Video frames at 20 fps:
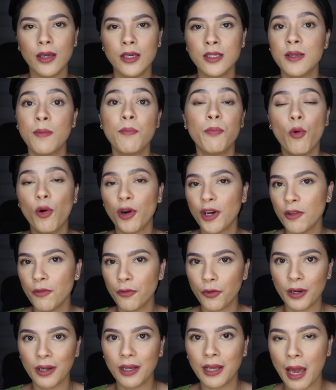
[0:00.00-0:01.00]
is important
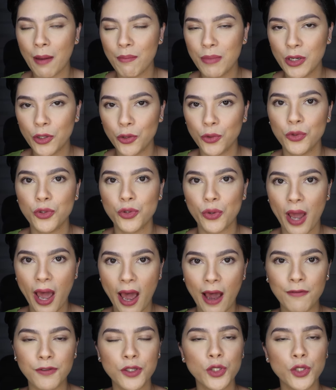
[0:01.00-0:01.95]
for a cabin crew to have?